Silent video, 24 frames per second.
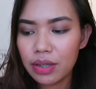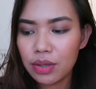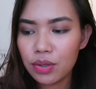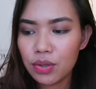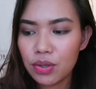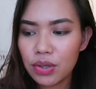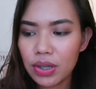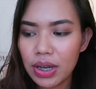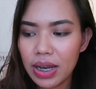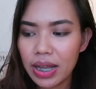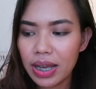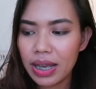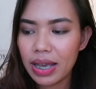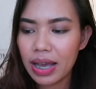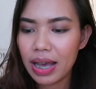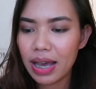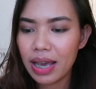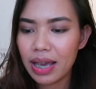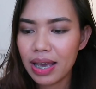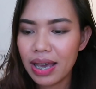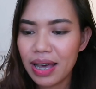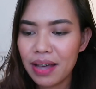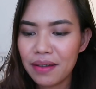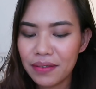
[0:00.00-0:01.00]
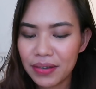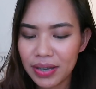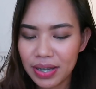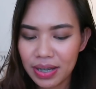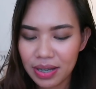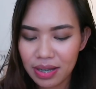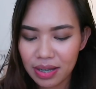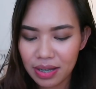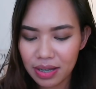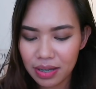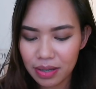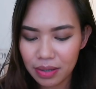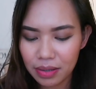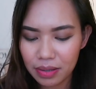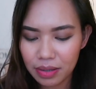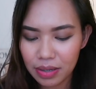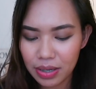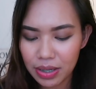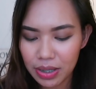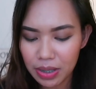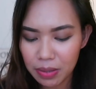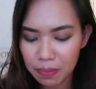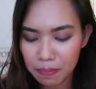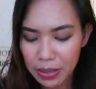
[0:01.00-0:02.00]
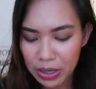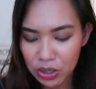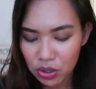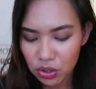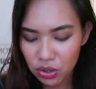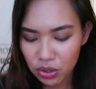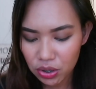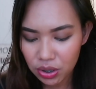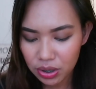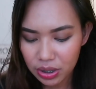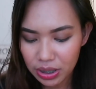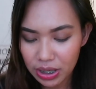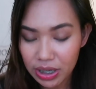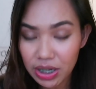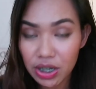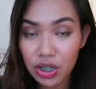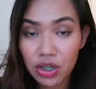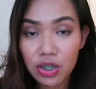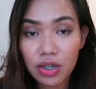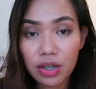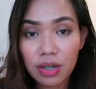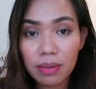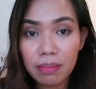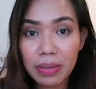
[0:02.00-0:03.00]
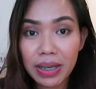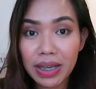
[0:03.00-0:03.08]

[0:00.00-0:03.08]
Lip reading: So July, I have a special edition